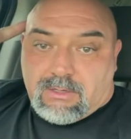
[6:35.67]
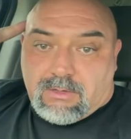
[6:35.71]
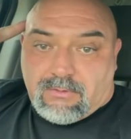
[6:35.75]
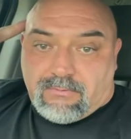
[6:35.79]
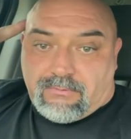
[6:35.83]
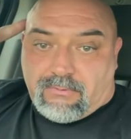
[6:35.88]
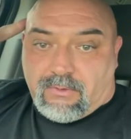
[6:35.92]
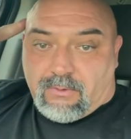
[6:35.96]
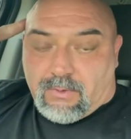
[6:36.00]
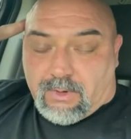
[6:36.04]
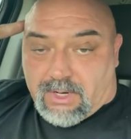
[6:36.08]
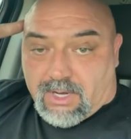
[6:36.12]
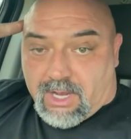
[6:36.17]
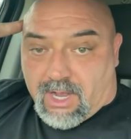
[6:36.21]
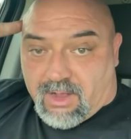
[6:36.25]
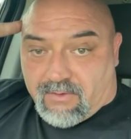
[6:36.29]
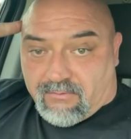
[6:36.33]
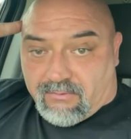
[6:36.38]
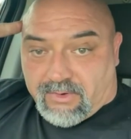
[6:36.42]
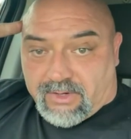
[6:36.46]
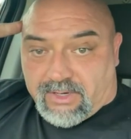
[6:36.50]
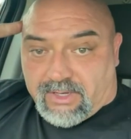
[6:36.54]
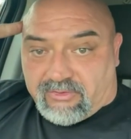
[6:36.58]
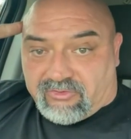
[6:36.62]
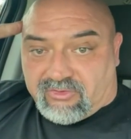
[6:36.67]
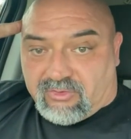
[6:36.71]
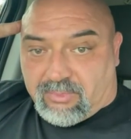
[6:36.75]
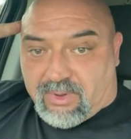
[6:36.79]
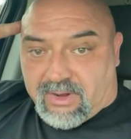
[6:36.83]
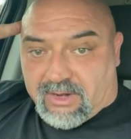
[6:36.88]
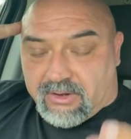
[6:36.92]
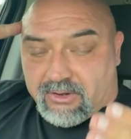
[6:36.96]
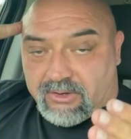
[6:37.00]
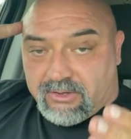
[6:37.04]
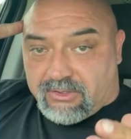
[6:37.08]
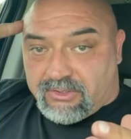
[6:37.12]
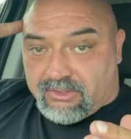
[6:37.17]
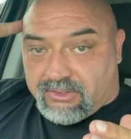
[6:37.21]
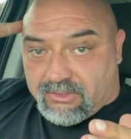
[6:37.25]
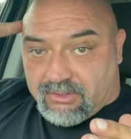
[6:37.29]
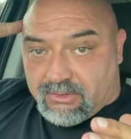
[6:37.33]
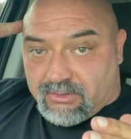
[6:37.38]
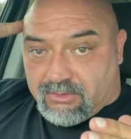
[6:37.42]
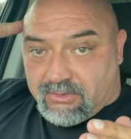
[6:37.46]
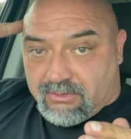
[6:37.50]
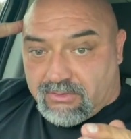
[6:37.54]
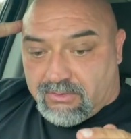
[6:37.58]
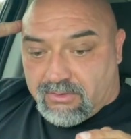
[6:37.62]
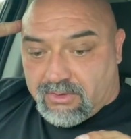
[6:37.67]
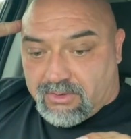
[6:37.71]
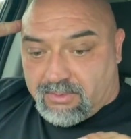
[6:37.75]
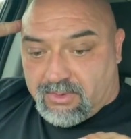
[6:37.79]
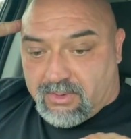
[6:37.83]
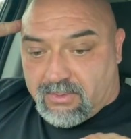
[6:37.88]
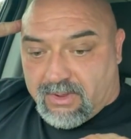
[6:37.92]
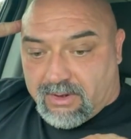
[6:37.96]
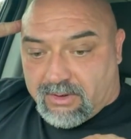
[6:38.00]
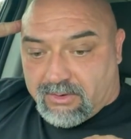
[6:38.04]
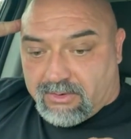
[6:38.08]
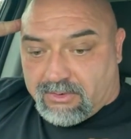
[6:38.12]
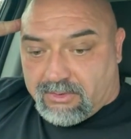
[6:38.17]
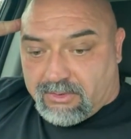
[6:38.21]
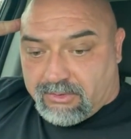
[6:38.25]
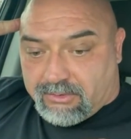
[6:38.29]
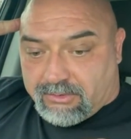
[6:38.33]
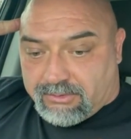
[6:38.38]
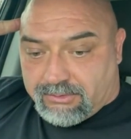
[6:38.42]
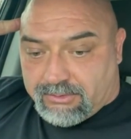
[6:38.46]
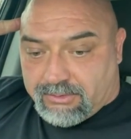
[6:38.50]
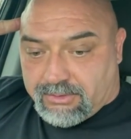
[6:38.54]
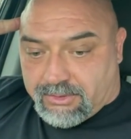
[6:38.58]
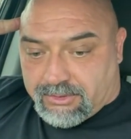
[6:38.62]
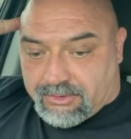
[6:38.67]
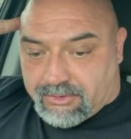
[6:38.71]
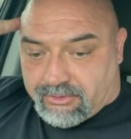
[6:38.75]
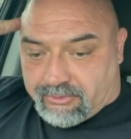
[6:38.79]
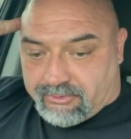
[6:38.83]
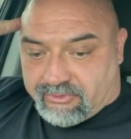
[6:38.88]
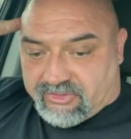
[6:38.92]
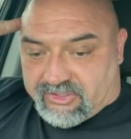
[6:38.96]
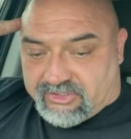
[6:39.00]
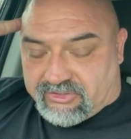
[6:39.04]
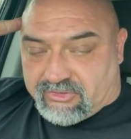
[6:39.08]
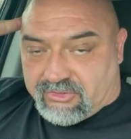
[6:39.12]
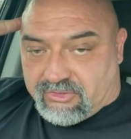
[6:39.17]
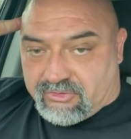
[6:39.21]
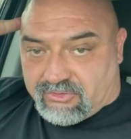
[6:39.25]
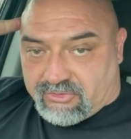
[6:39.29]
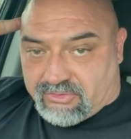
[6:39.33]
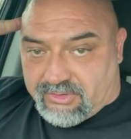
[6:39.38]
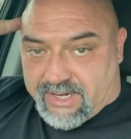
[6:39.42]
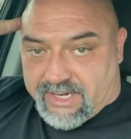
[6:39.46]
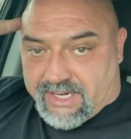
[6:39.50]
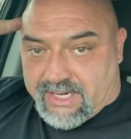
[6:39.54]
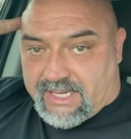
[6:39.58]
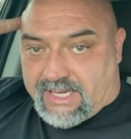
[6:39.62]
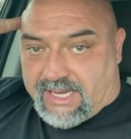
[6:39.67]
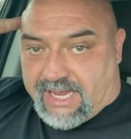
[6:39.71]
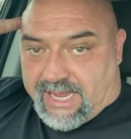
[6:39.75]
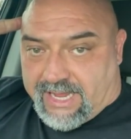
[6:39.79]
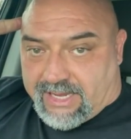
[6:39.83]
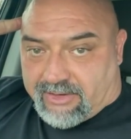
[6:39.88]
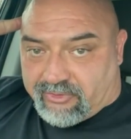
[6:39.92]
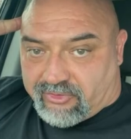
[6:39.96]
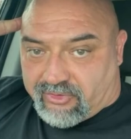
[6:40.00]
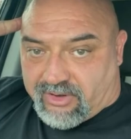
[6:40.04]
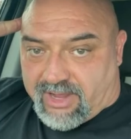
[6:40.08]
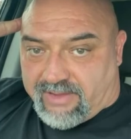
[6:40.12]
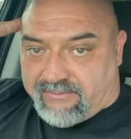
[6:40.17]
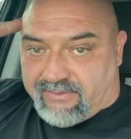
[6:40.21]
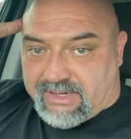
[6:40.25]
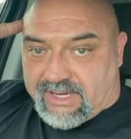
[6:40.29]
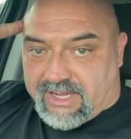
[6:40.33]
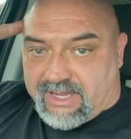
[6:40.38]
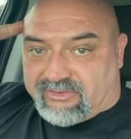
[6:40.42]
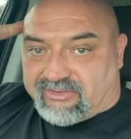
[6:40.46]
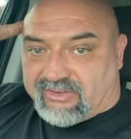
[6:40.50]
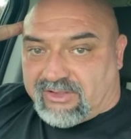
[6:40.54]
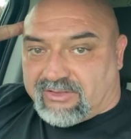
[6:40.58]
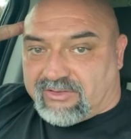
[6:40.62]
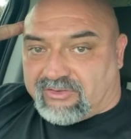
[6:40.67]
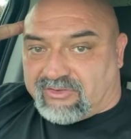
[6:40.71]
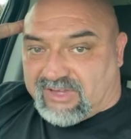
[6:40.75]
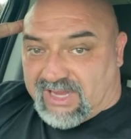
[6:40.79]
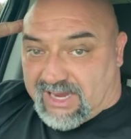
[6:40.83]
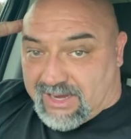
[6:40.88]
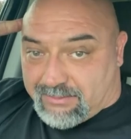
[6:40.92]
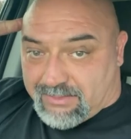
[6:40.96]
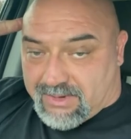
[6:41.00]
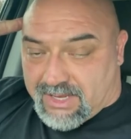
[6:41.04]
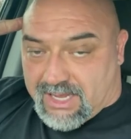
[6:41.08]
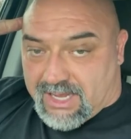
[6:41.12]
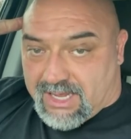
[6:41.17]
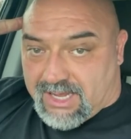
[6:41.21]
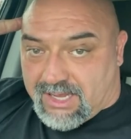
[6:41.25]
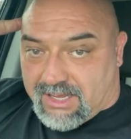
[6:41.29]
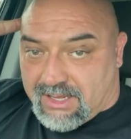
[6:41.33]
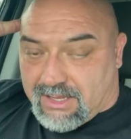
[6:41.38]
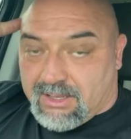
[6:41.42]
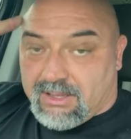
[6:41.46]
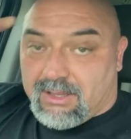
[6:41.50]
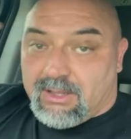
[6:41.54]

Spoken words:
For recovery, would it be better to do your jiu-jitsu training and your heavy days on the same day,